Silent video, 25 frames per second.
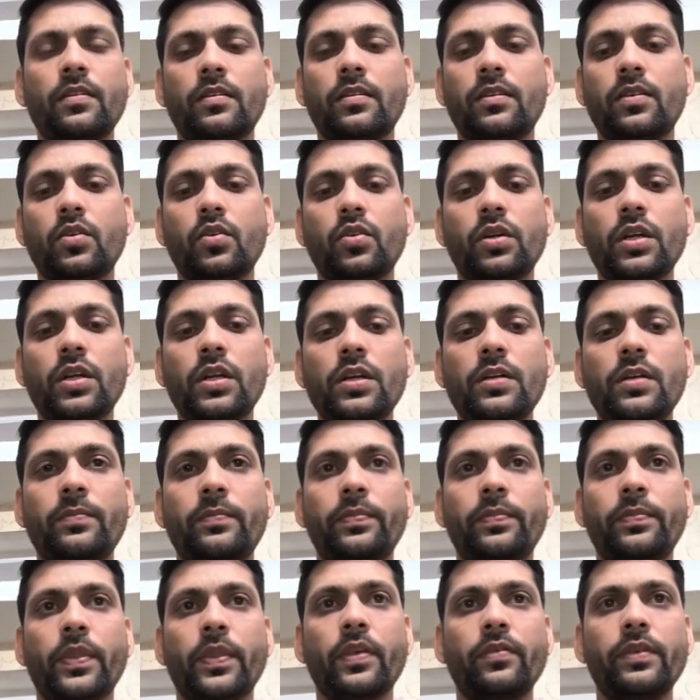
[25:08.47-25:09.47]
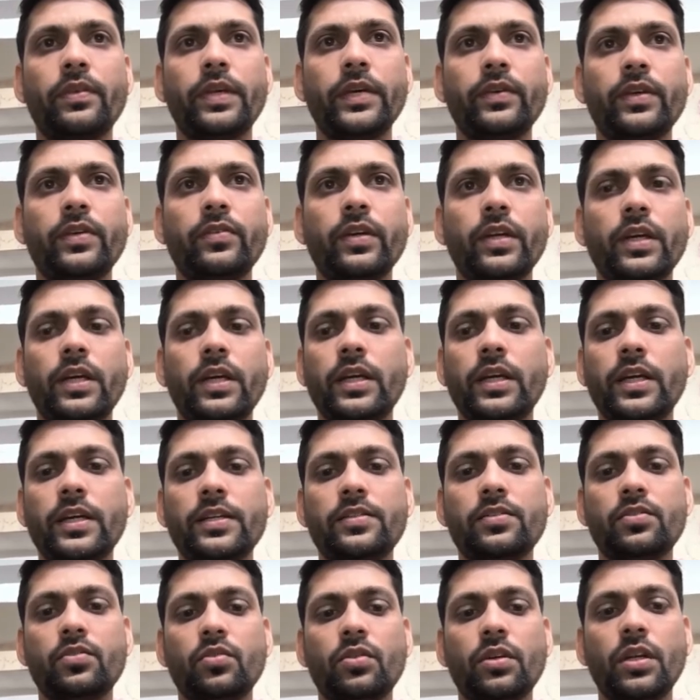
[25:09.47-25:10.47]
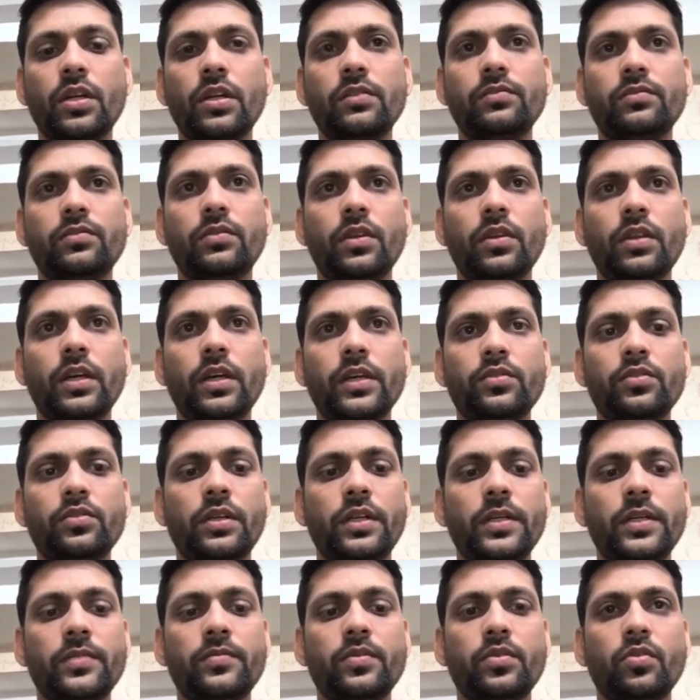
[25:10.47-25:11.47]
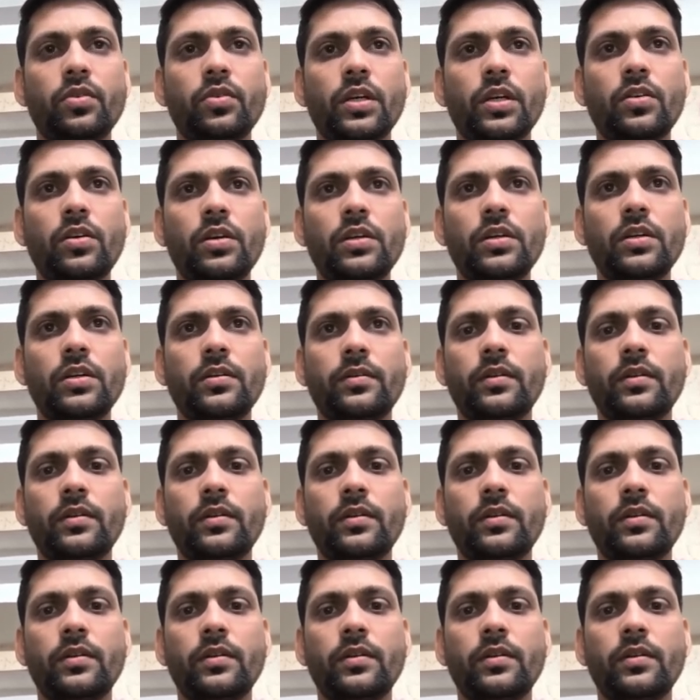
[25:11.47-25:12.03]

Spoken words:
total. We have given alias total for the actual trips, total dot